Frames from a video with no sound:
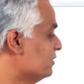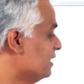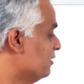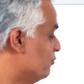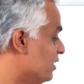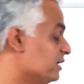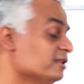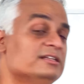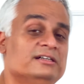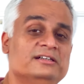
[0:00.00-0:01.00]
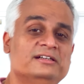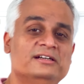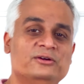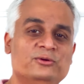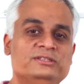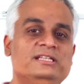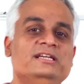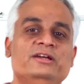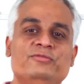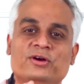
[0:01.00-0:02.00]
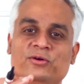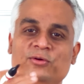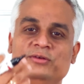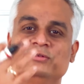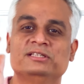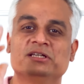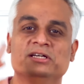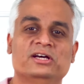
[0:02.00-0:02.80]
that what is the good thing if you're going with the